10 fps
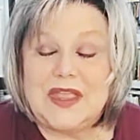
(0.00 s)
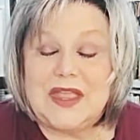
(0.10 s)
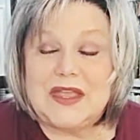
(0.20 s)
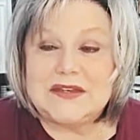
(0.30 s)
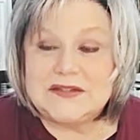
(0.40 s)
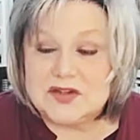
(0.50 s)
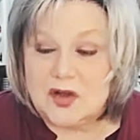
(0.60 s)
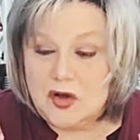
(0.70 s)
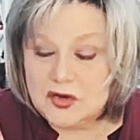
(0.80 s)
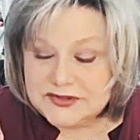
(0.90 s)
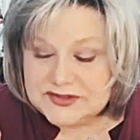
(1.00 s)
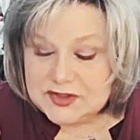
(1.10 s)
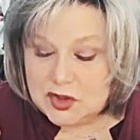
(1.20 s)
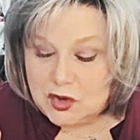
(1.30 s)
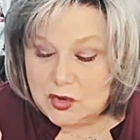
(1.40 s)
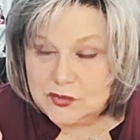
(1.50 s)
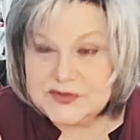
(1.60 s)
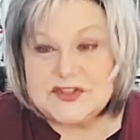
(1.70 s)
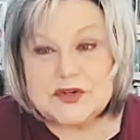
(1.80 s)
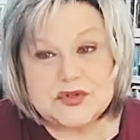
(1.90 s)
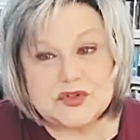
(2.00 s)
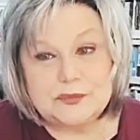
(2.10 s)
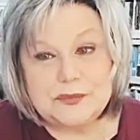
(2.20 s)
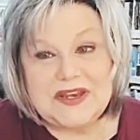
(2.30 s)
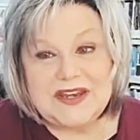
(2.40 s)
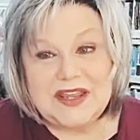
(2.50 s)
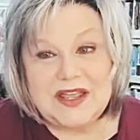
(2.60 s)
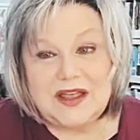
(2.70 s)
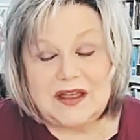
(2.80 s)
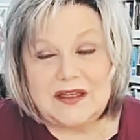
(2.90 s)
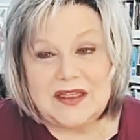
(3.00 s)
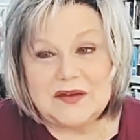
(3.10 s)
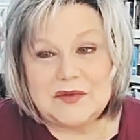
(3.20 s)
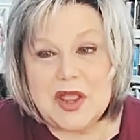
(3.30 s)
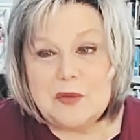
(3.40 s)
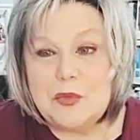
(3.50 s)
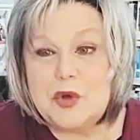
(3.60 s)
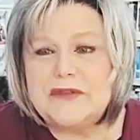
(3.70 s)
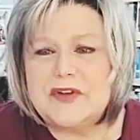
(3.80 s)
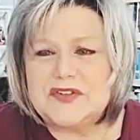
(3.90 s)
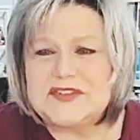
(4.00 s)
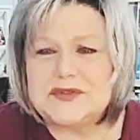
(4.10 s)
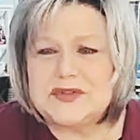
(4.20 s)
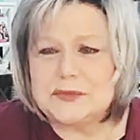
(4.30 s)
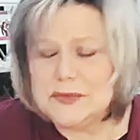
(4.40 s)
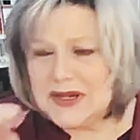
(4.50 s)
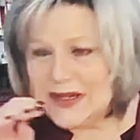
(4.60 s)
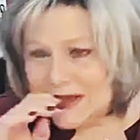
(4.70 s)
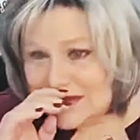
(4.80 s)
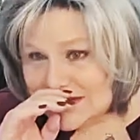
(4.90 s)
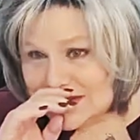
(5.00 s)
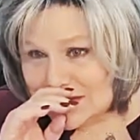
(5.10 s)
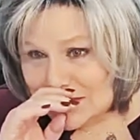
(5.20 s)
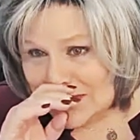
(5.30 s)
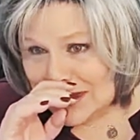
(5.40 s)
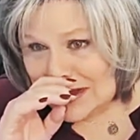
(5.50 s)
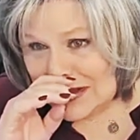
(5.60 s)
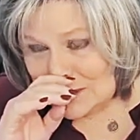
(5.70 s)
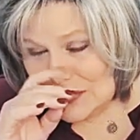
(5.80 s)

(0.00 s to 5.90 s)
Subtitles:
And also social media, and both of our social medias, so that,